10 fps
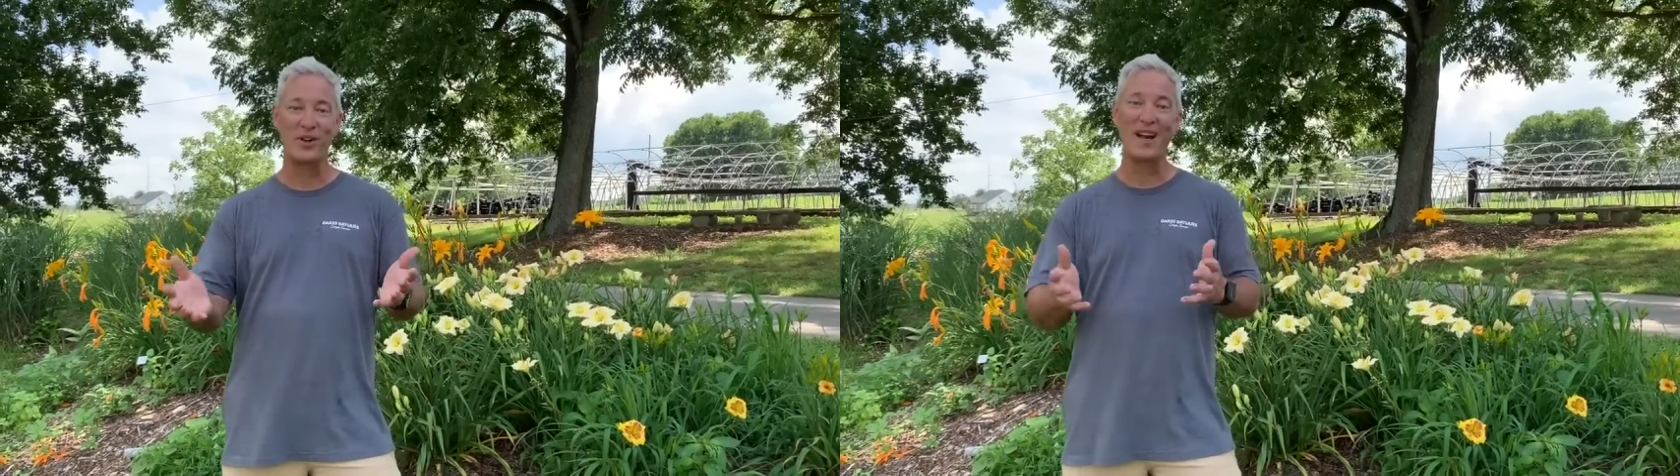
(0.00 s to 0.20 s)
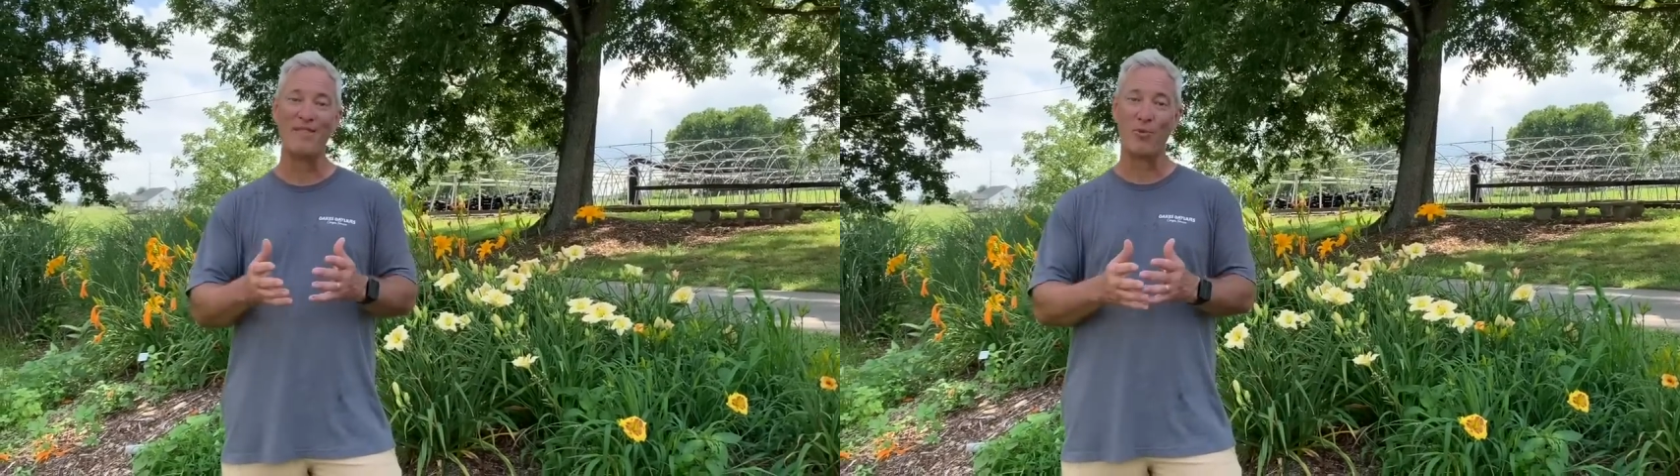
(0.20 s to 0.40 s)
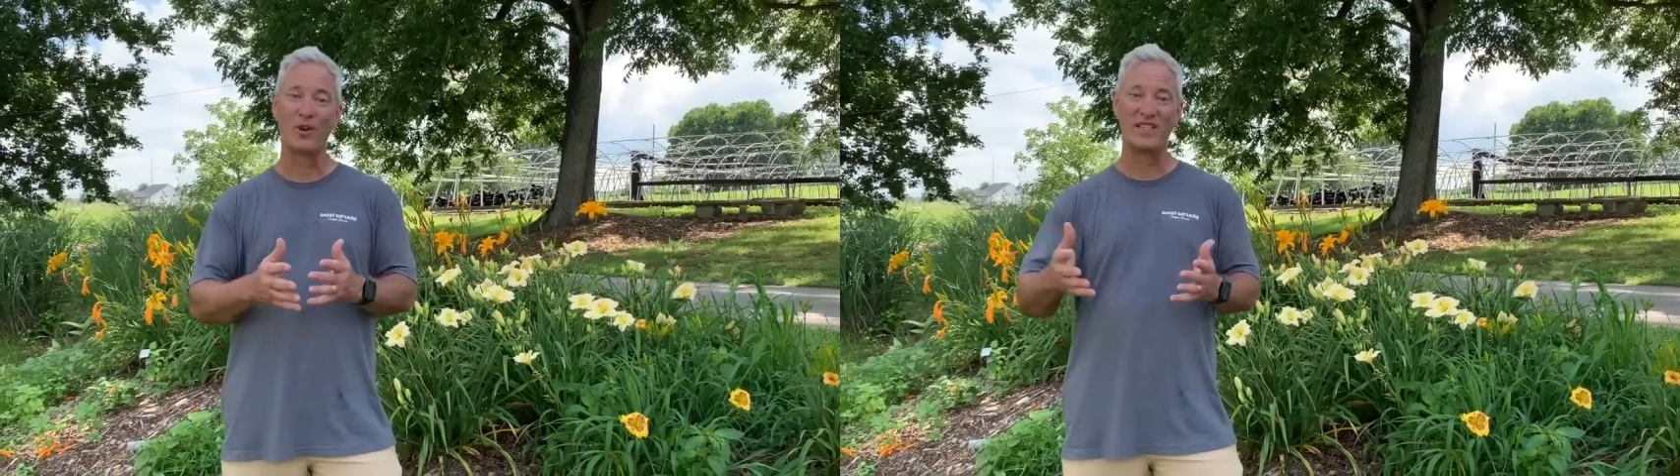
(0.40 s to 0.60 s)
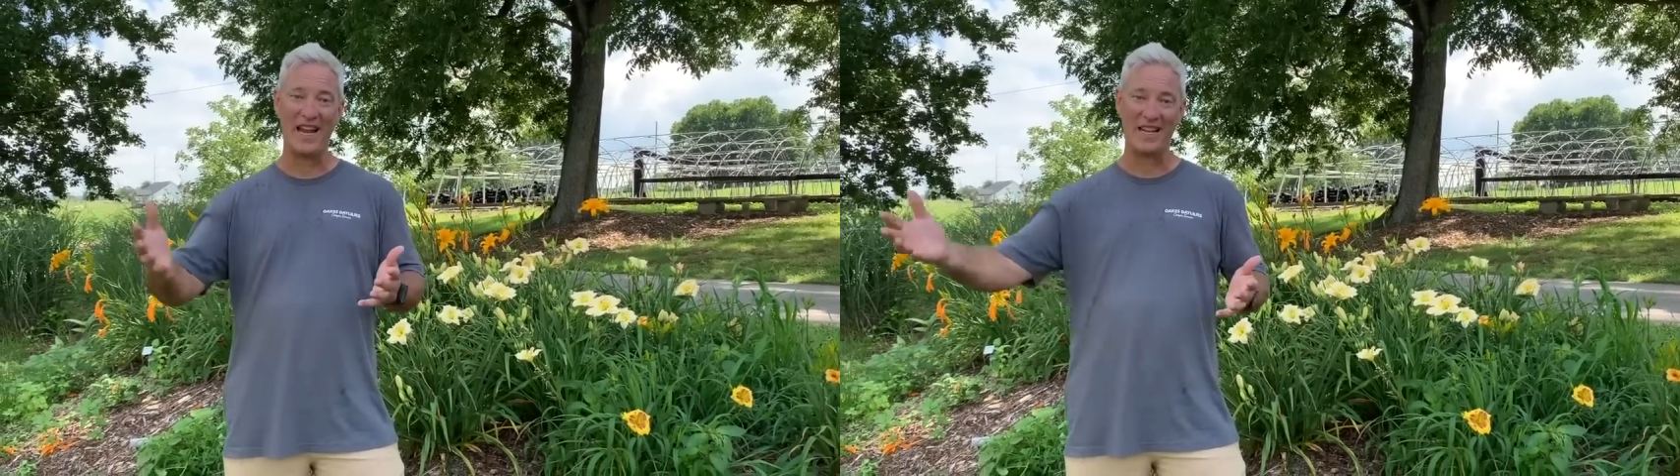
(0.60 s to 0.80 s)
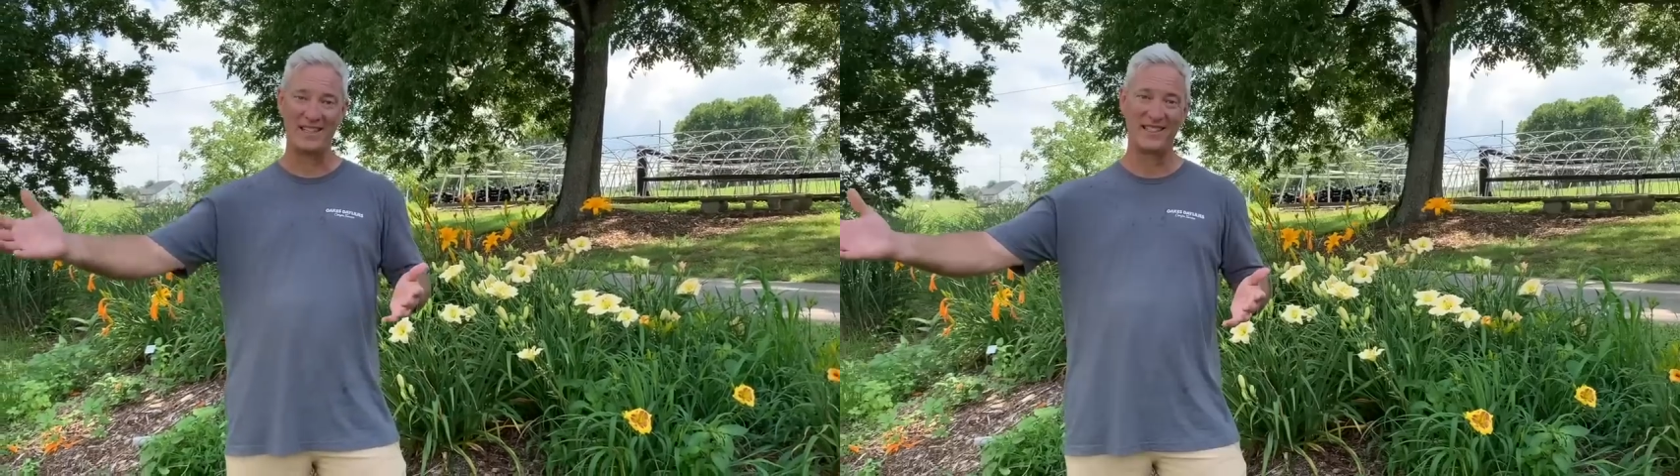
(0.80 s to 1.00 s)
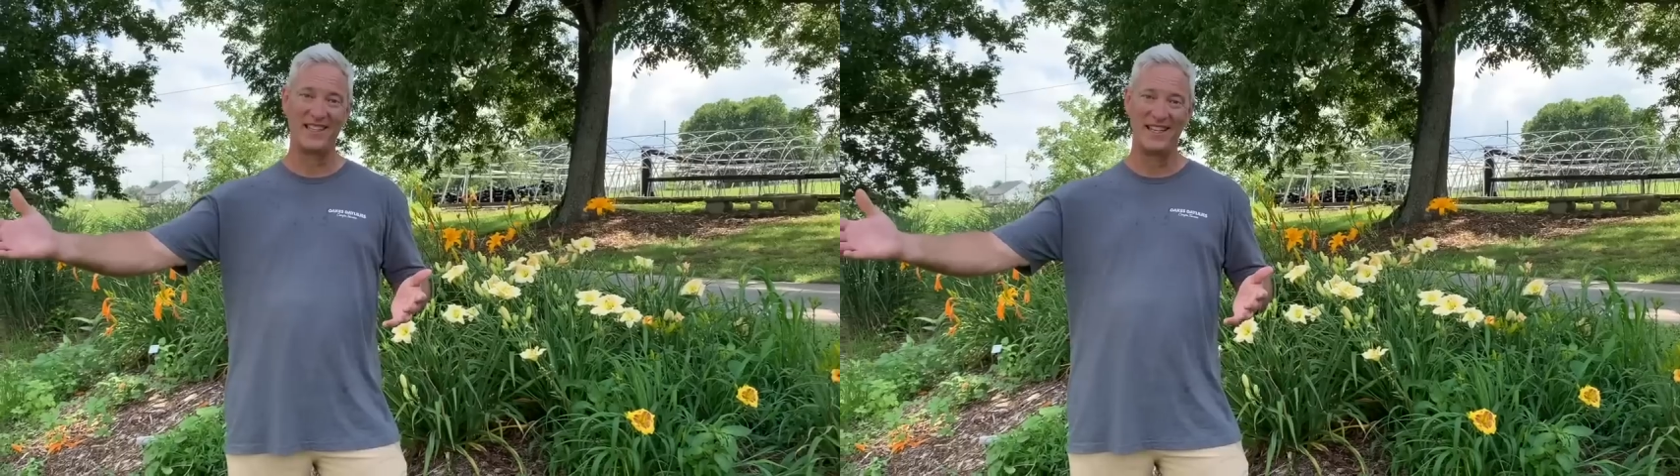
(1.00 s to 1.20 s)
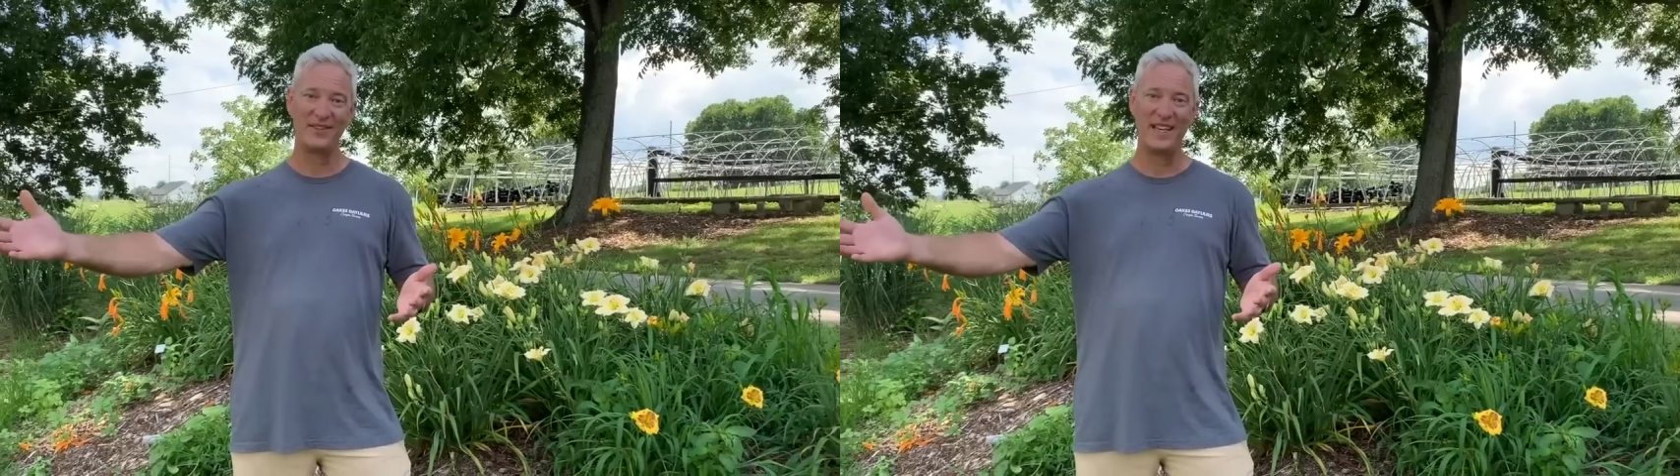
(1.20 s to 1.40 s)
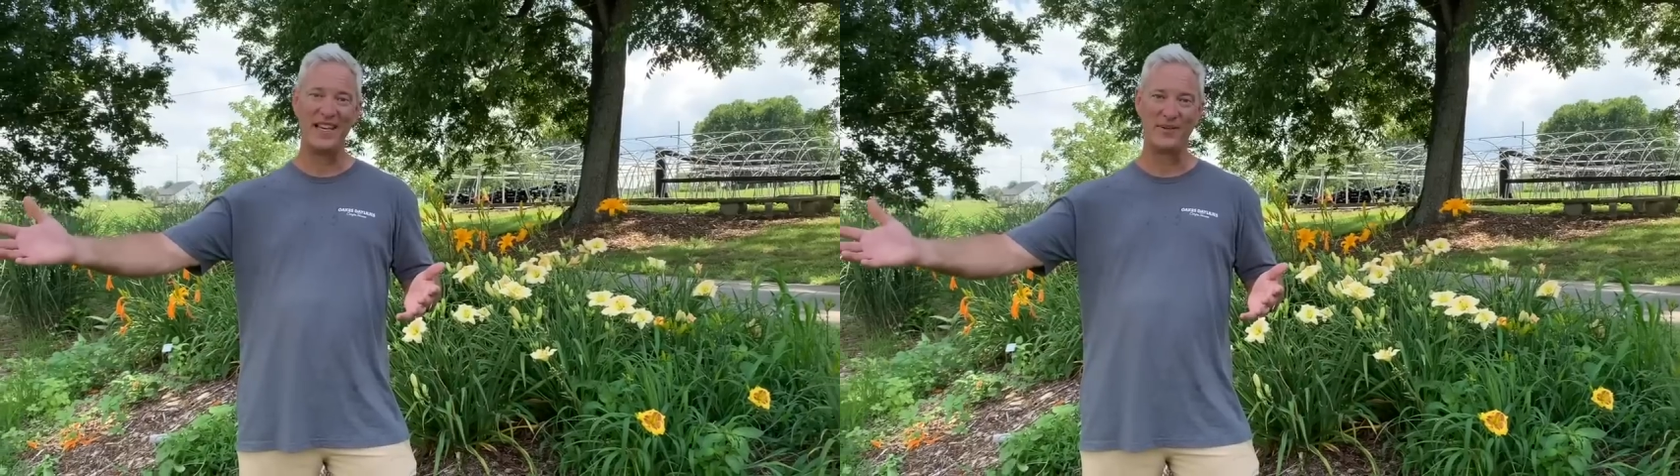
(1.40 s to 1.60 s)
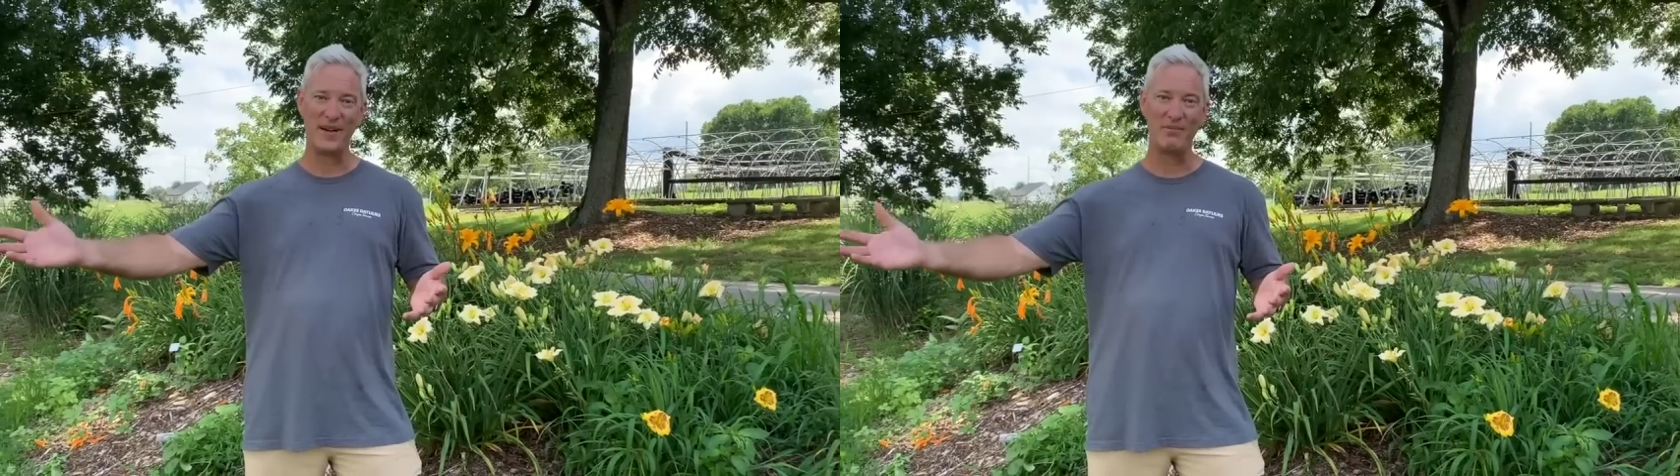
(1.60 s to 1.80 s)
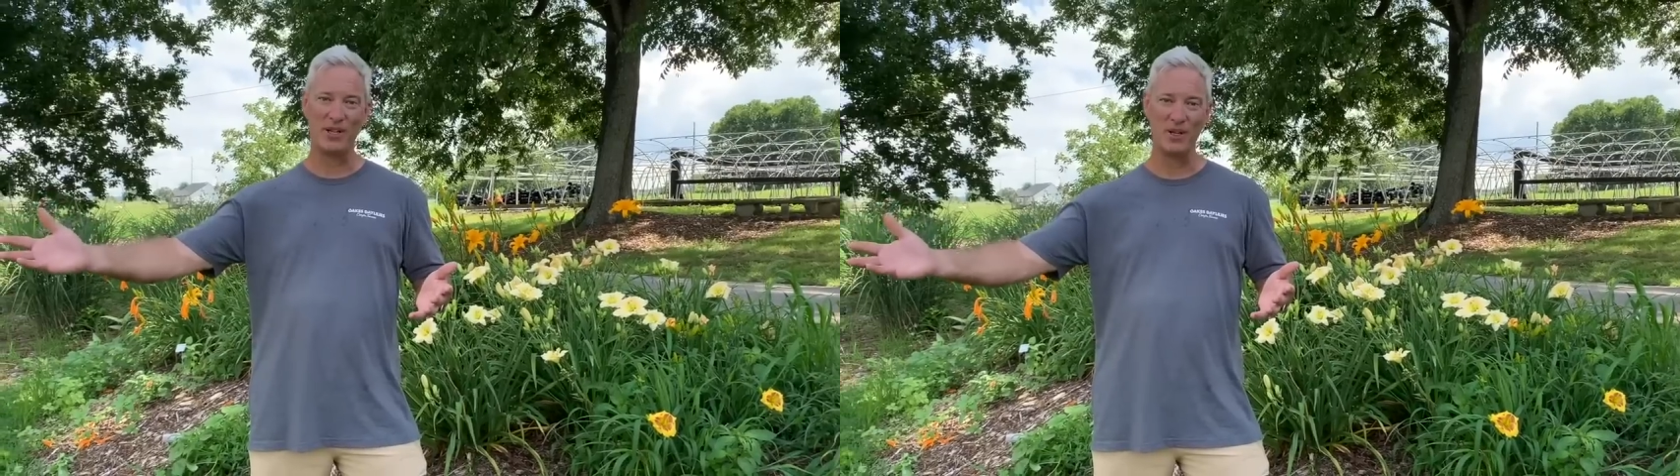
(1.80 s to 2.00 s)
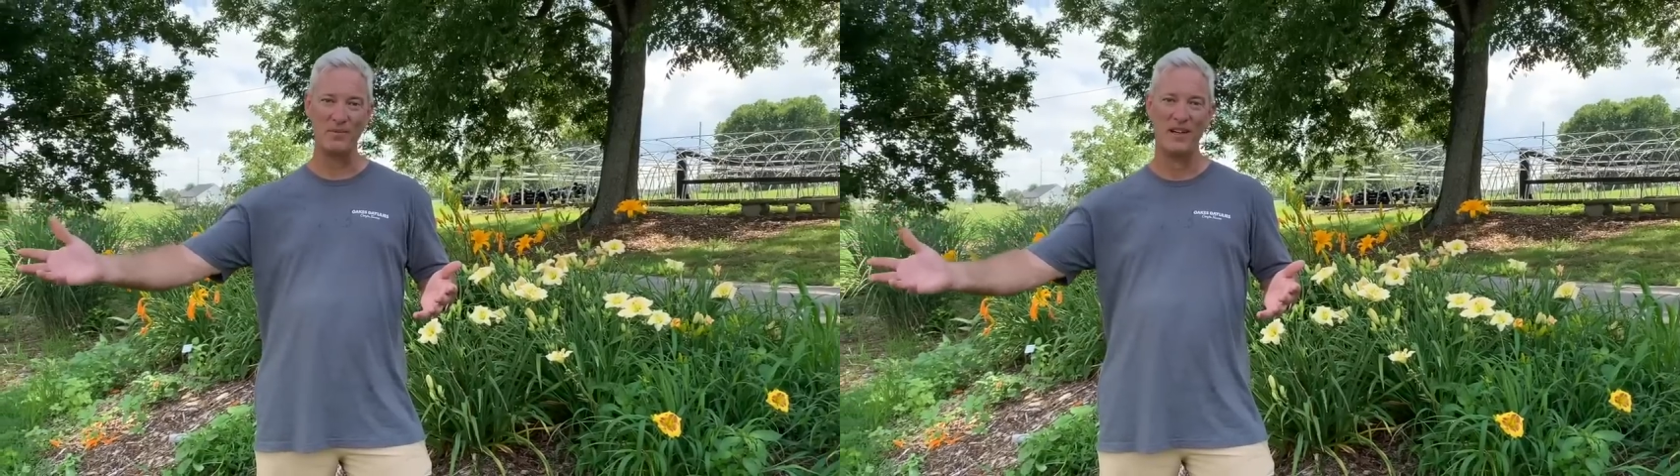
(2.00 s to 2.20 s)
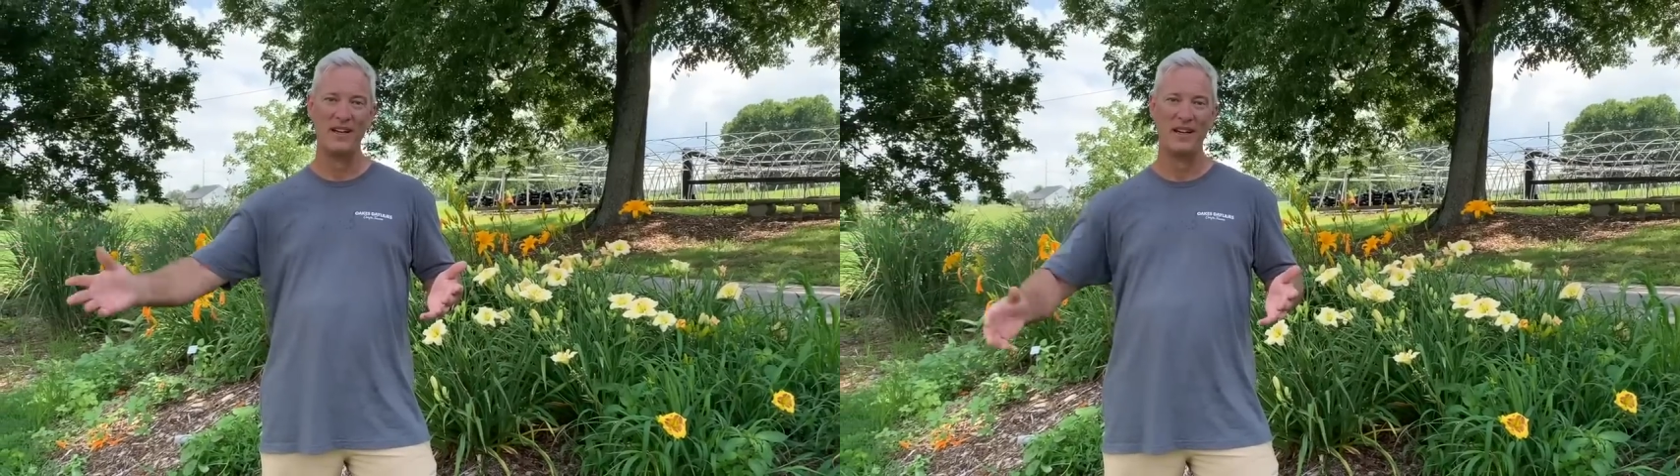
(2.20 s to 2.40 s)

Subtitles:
you're going to have more chance of getting rebloom